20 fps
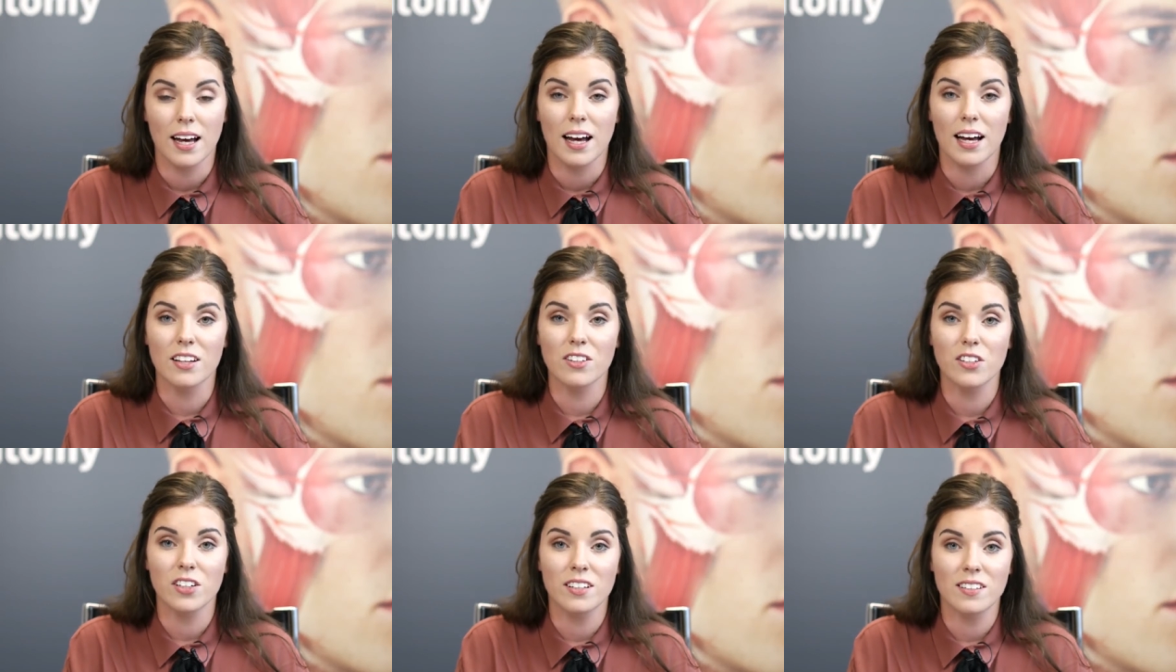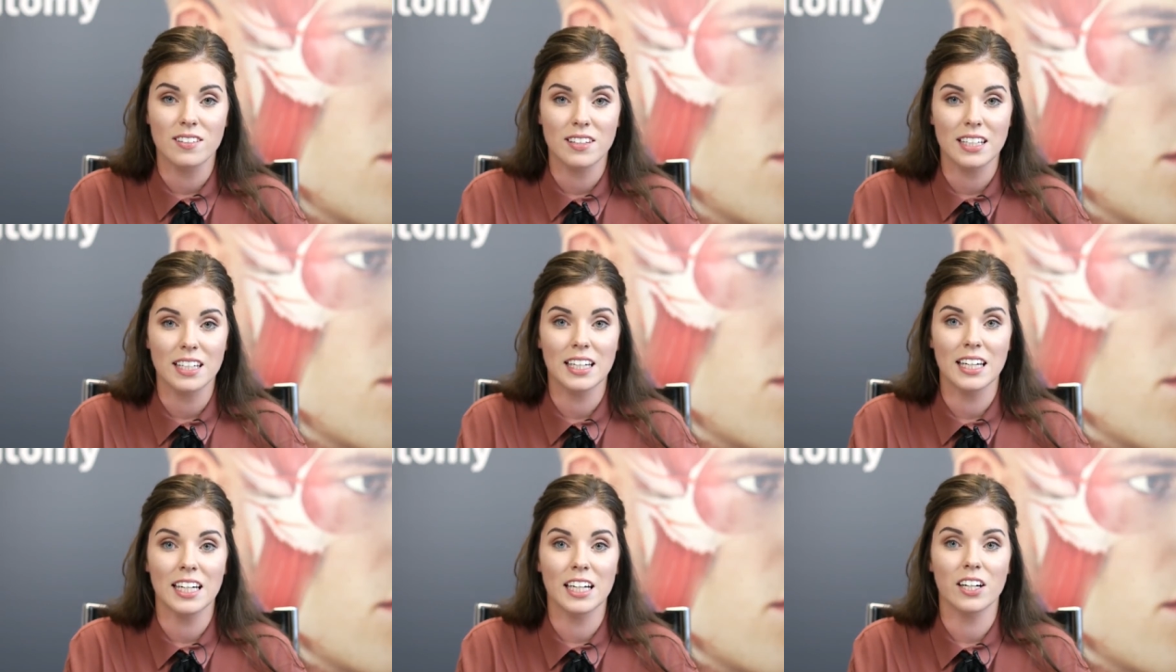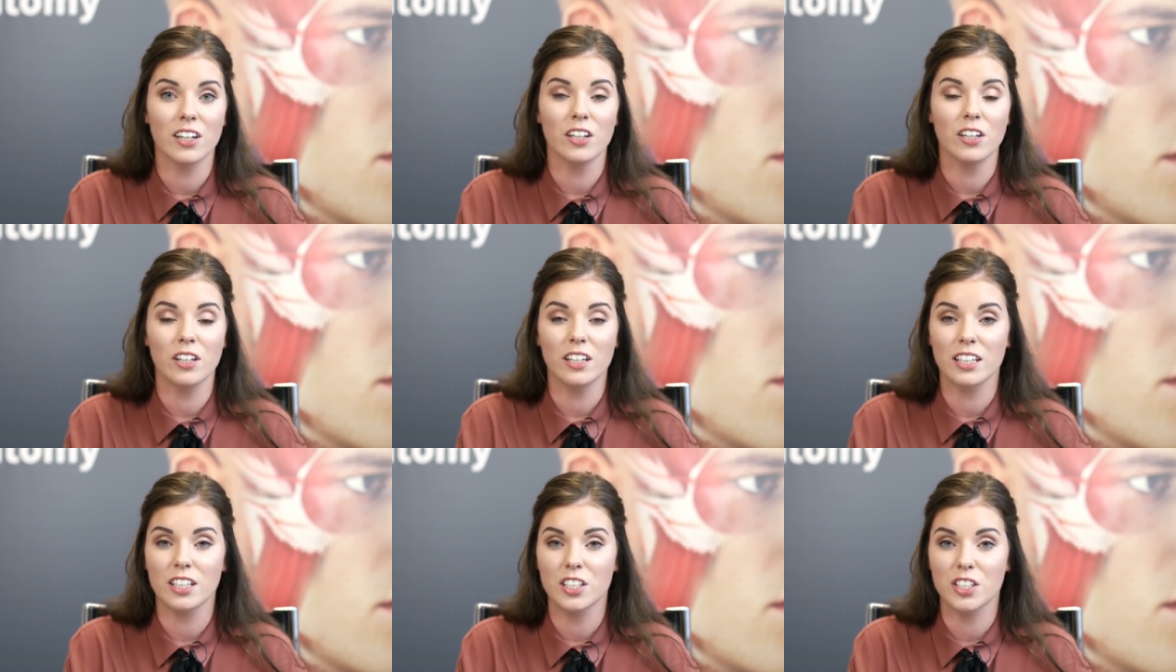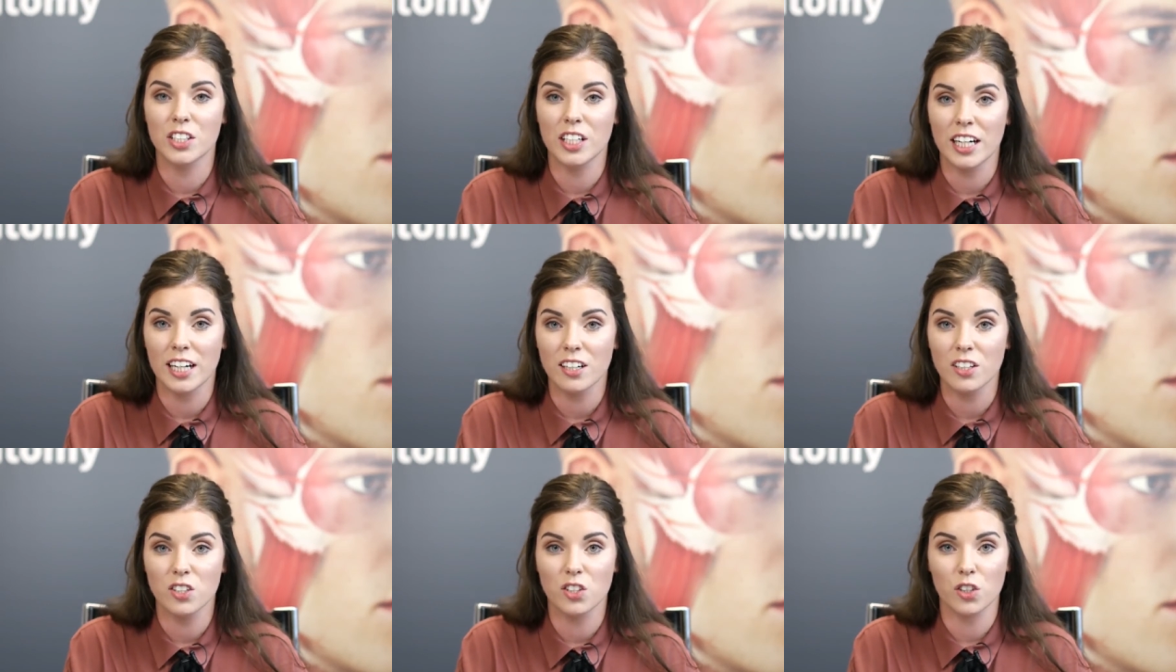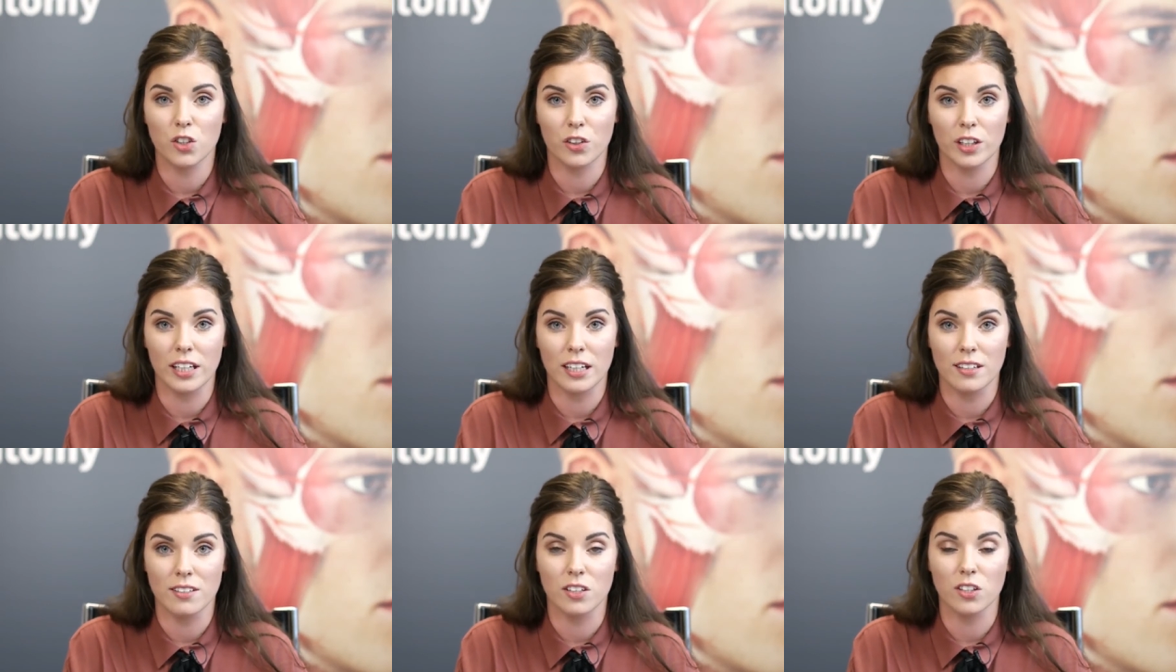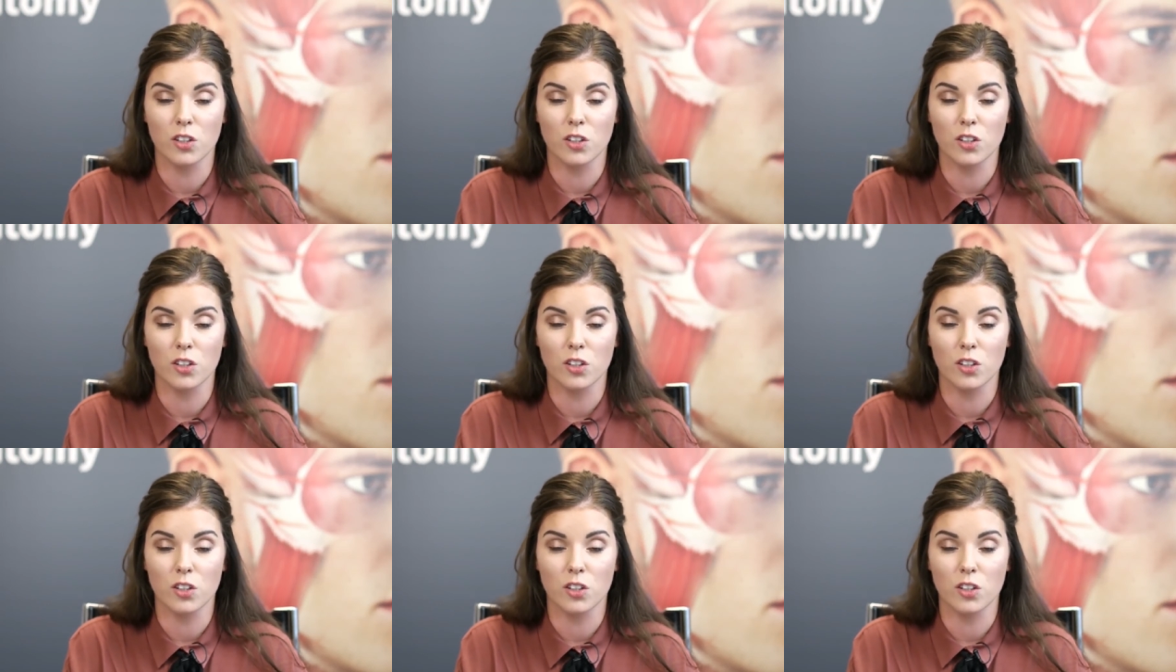As you can see here, you can share screens